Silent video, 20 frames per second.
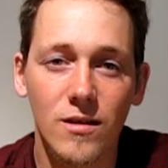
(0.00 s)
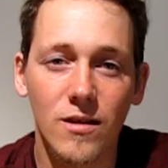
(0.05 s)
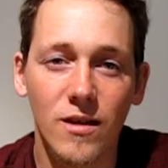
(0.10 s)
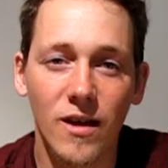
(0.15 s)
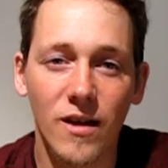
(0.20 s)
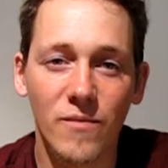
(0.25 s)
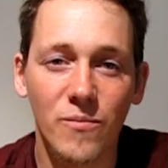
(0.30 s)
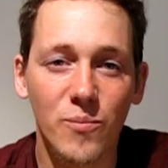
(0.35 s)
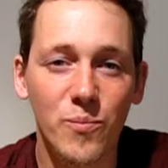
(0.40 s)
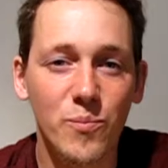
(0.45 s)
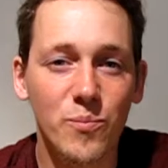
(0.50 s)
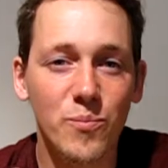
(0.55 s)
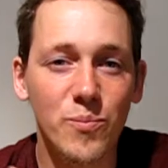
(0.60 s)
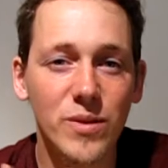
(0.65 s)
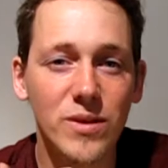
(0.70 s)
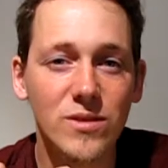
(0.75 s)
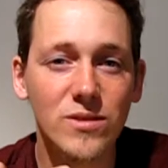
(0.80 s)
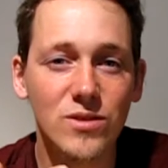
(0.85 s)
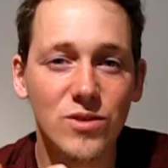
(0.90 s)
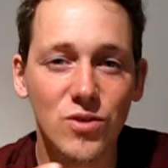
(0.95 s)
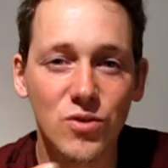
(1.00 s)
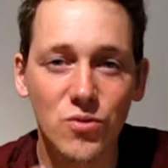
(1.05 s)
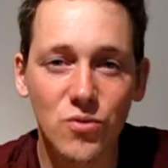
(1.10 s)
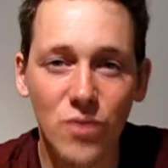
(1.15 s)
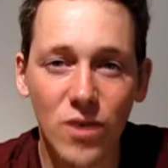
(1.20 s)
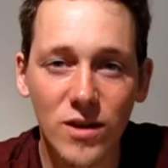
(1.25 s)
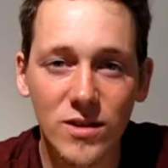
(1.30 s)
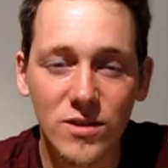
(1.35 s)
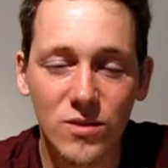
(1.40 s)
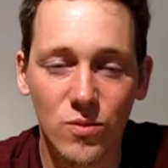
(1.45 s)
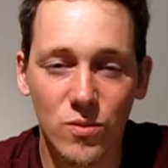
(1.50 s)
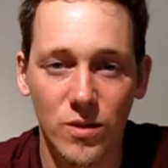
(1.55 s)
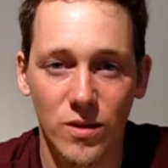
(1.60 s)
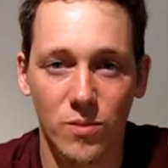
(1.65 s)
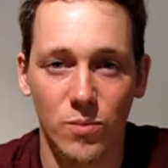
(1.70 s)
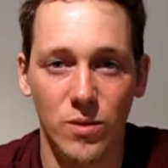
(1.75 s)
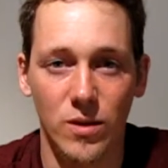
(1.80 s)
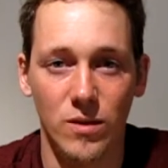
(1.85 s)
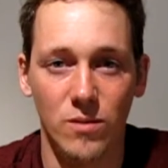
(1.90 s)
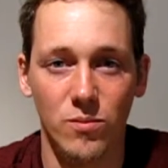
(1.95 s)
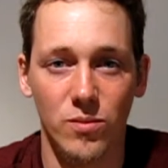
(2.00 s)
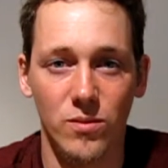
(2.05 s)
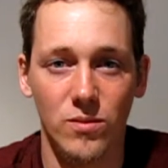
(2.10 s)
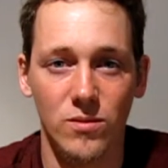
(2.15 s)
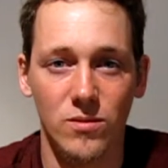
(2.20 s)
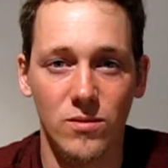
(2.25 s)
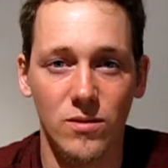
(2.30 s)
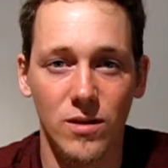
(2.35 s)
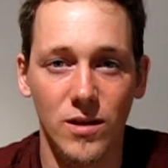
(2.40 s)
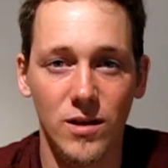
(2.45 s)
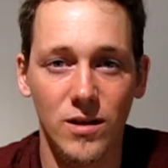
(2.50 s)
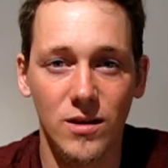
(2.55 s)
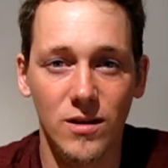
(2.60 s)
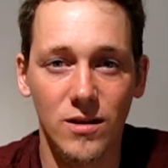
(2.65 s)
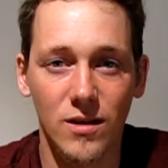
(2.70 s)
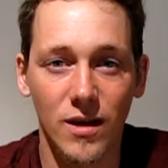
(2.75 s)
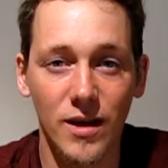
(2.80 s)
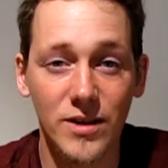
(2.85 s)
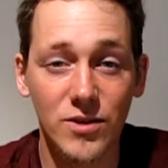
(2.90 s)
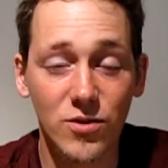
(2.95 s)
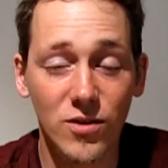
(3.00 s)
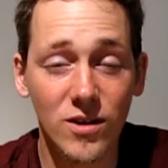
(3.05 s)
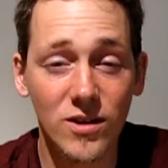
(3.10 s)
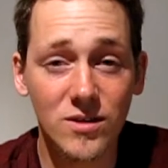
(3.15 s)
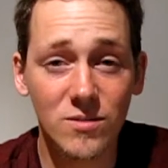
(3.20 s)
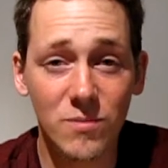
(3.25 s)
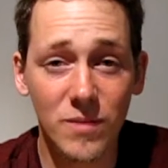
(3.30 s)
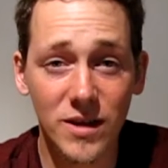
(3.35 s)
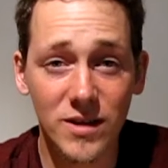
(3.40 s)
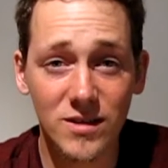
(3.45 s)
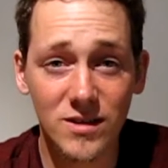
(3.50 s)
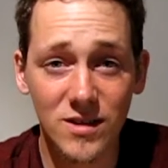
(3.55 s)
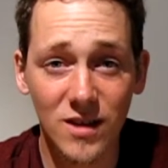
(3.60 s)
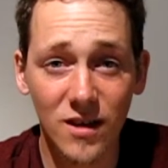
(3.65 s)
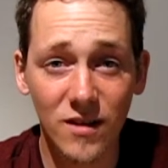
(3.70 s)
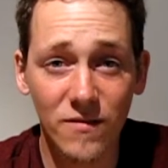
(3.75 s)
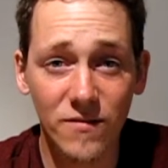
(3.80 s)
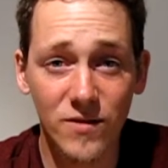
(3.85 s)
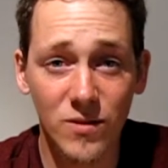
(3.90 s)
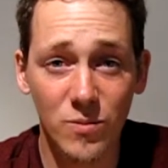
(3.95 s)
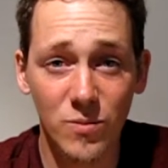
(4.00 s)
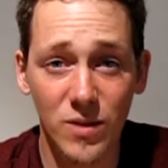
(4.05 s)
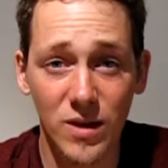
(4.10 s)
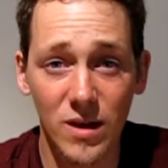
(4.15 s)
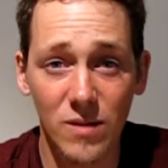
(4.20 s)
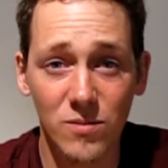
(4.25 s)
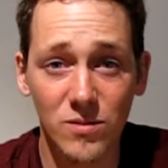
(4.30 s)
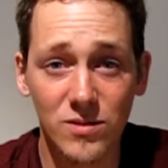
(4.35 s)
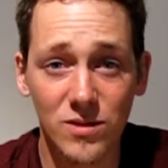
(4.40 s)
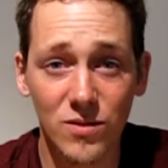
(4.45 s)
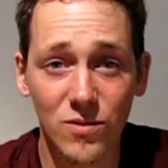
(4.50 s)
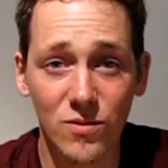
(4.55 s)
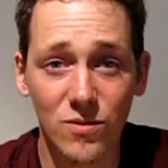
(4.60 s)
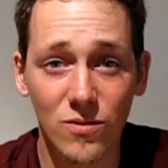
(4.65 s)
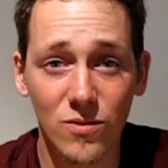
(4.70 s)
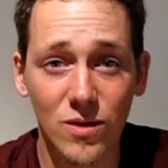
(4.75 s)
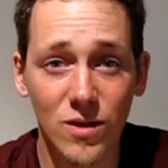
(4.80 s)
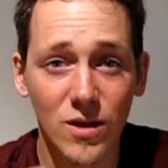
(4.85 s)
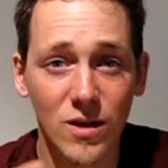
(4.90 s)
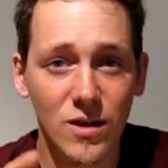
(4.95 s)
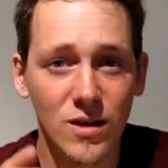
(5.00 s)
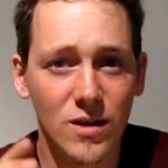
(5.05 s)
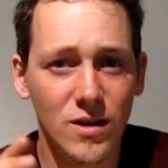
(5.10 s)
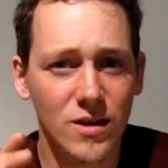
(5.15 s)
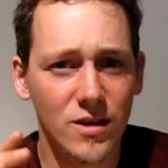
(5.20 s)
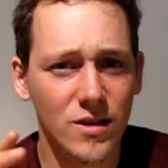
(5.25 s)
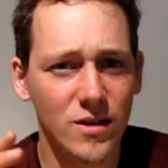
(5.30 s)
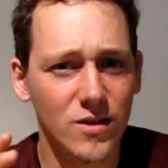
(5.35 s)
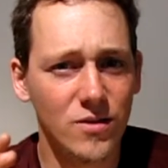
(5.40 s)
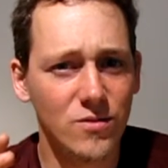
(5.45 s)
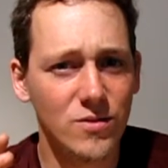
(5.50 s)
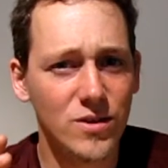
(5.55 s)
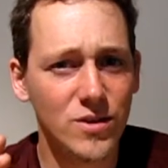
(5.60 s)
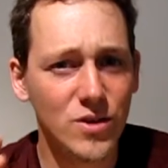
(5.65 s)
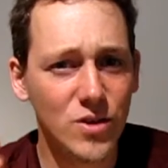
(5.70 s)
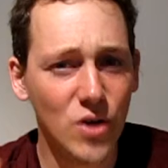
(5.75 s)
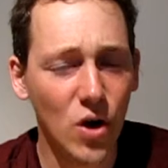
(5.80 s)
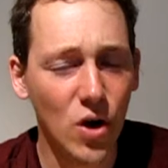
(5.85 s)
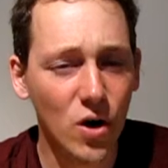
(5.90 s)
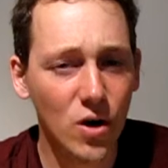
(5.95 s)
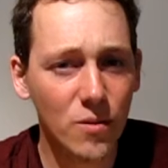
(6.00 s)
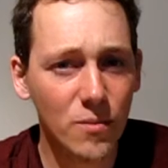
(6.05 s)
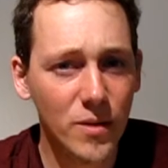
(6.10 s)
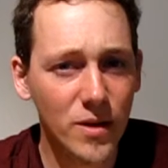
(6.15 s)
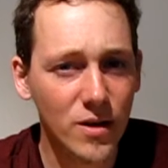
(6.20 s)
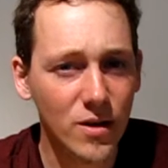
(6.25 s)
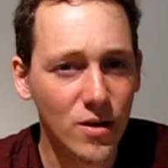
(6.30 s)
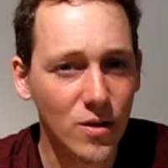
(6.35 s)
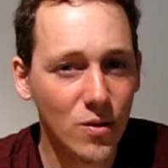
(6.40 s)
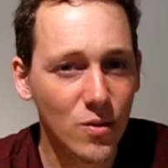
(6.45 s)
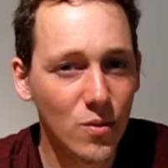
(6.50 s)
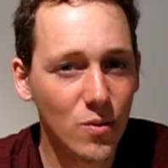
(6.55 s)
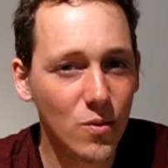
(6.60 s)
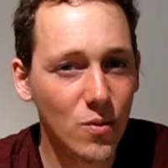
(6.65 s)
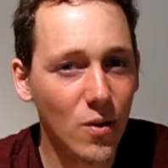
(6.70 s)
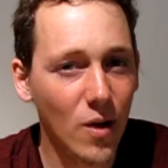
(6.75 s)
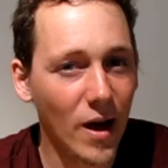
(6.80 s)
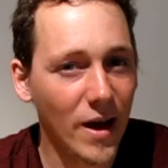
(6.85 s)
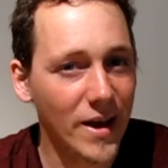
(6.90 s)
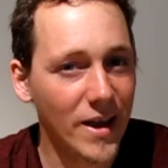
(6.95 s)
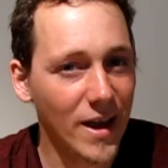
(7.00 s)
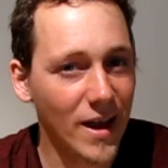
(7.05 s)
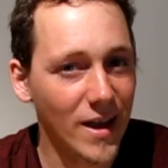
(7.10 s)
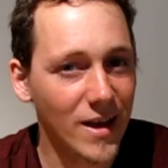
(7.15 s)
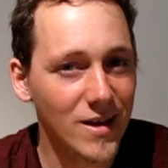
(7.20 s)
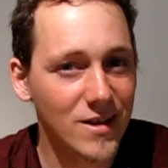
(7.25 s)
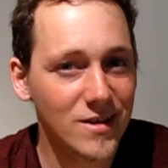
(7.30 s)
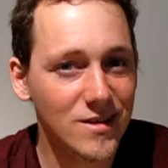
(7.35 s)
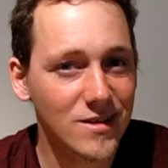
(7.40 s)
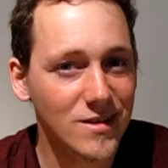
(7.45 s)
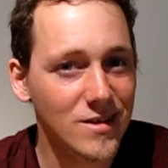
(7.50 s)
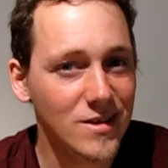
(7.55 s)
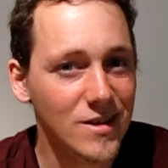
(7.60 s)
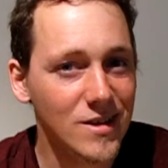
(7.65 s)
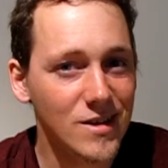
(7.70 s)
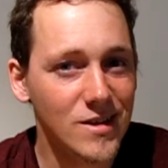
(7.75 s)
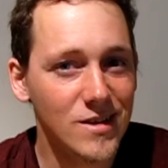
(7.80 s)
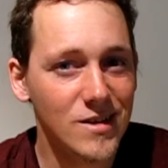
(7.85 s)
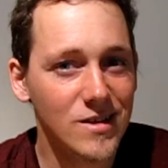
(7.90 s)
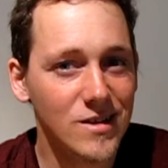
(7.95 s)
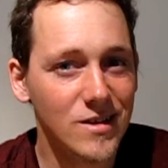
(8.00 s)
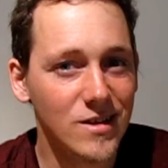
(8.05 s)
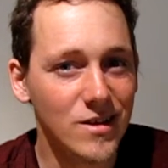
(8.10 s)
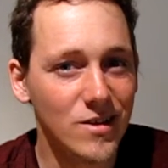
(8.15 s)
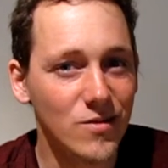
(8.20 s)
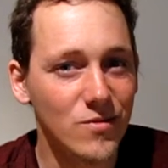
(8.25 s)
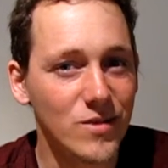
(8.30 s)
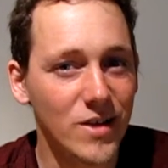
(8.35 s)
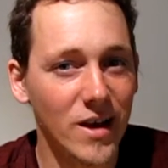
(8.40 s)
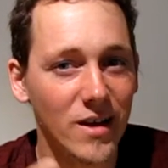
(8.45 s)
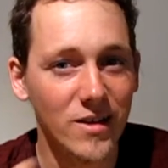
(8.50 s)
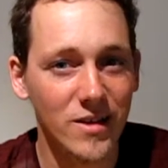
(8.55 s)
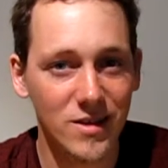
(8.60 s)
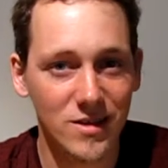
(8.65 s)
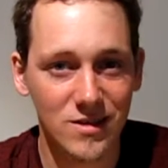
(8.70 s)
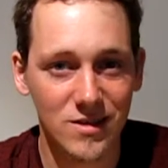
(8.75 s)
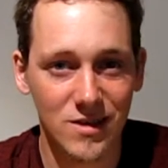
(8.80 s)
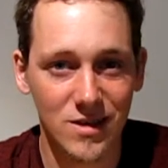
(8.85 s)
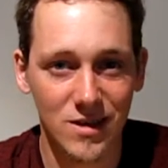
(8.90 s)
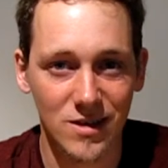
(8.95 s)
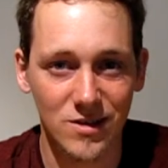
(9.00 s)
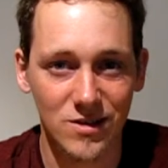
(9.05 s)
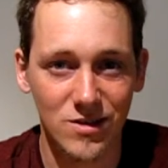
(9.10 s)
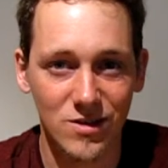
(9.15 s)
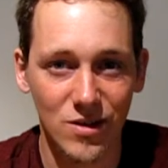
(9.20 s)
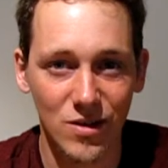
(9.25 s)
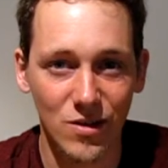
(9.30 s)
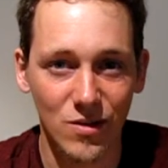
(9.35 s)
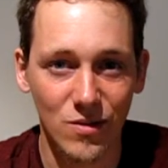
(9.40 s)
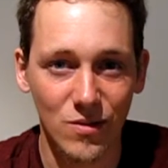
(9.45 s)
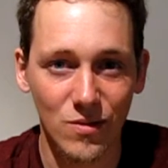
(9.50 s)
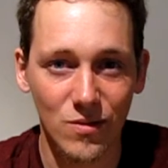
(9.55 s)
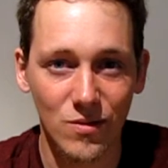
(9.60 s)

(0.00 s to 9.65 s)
I've built trust with people, and I trust myself to be able to, you know, determine who I can, you know, tell these things to.